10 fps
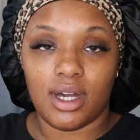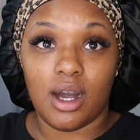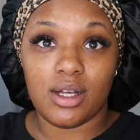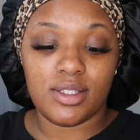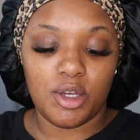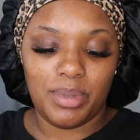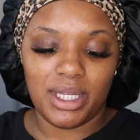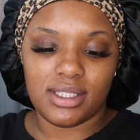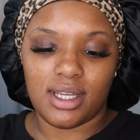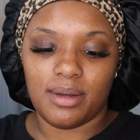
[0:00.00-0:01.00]
I also
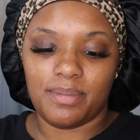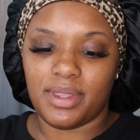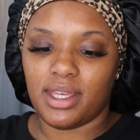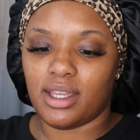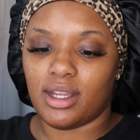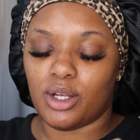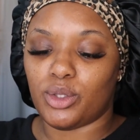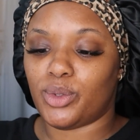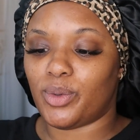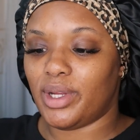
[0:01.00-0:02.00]
picked up
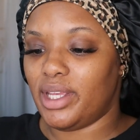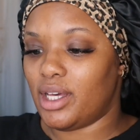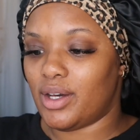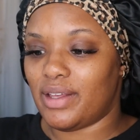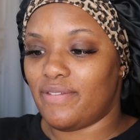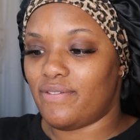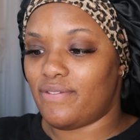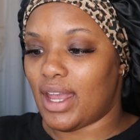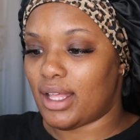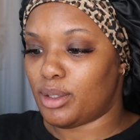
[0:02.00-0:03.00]
their Loreal
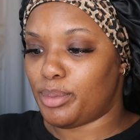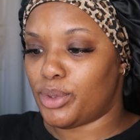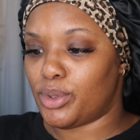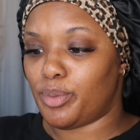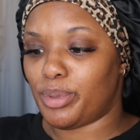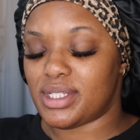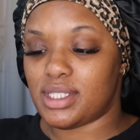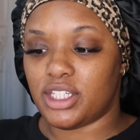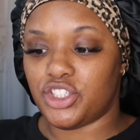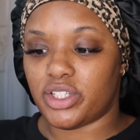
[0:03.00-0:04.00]
Infallible
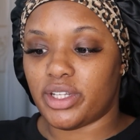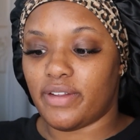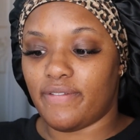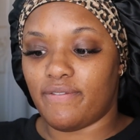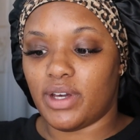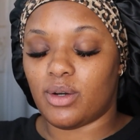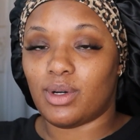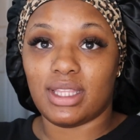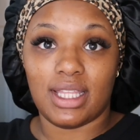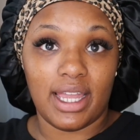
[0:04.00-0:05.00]
Precision
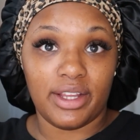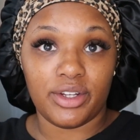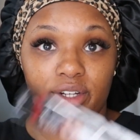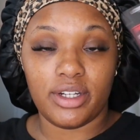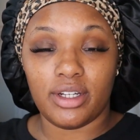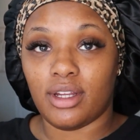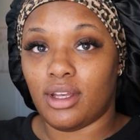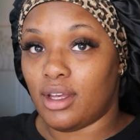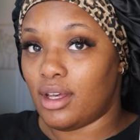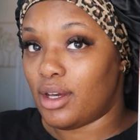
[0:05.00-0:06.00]
Felt Liner.
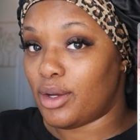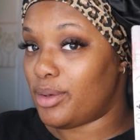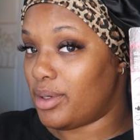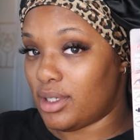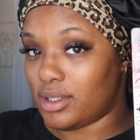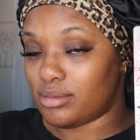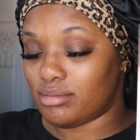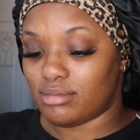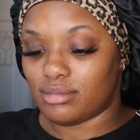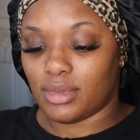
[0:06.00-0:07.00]
Girl,
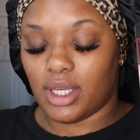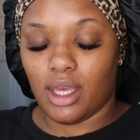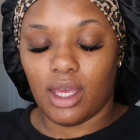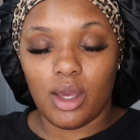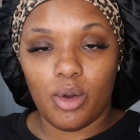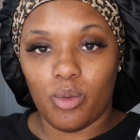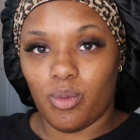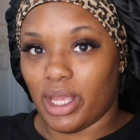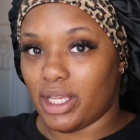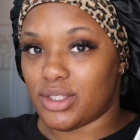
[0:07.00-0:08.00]
can't
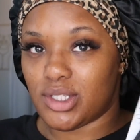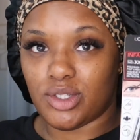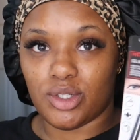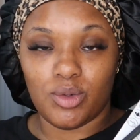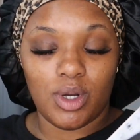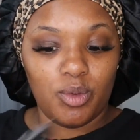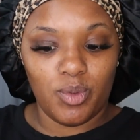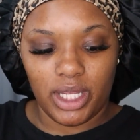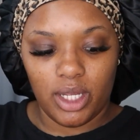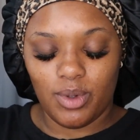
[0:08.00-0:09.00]
wait to do a
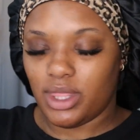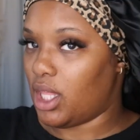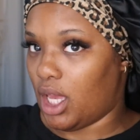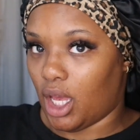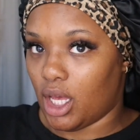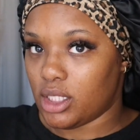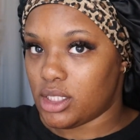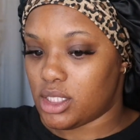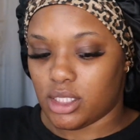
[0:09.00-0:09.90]
wing with that.